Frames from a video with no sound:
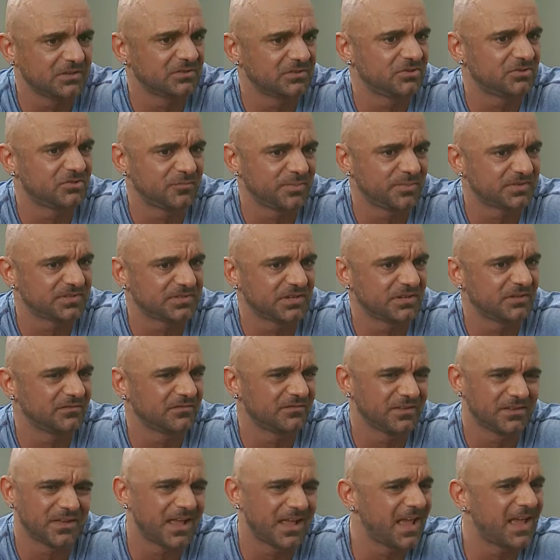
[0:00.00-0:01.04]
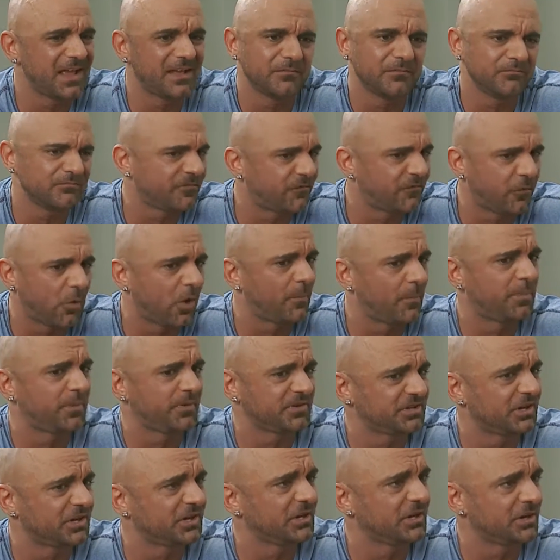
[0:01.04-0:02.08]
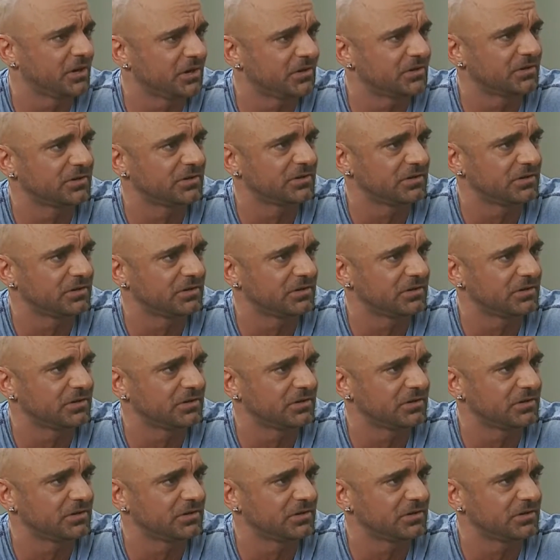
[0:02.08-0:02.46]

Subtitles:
2%, 4% and under.